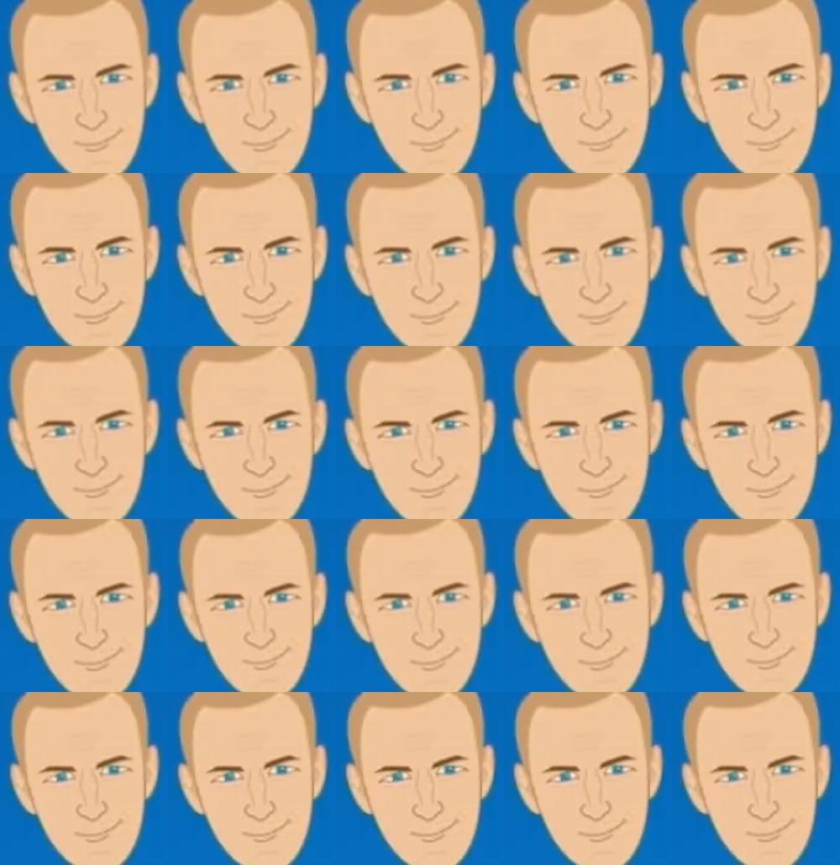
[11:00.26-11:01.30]

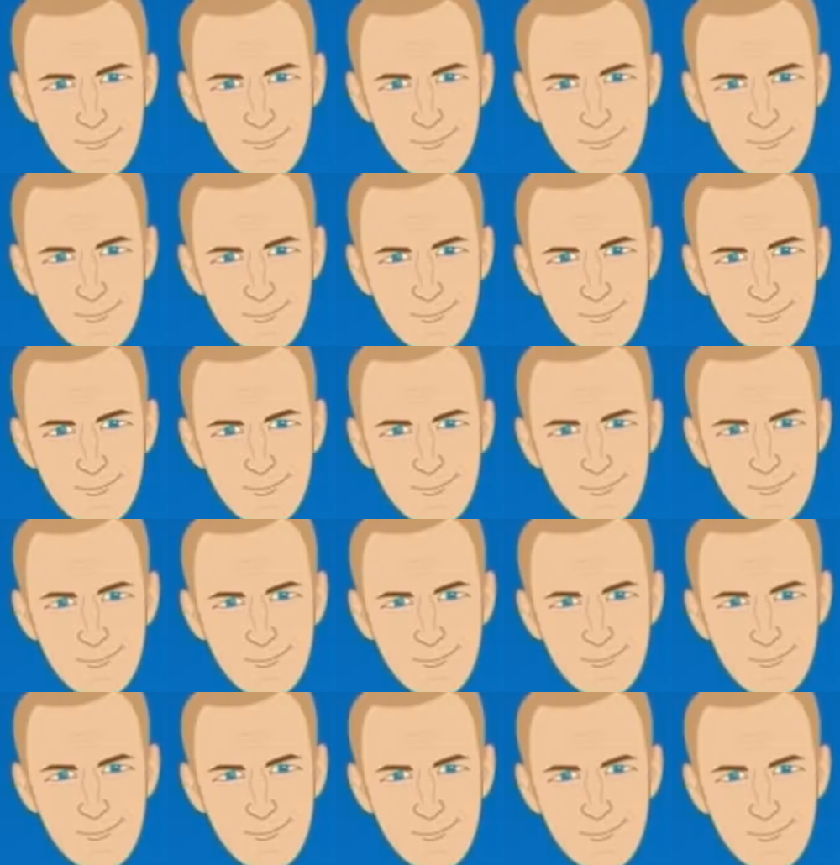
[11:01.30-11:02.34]

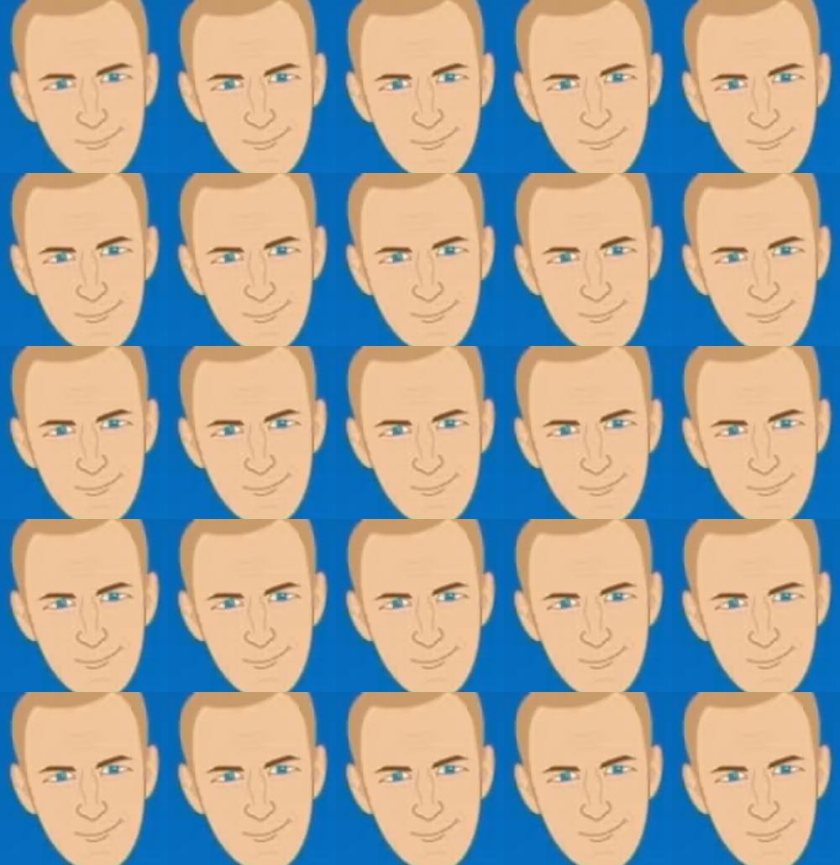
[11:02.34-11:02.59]
(silent)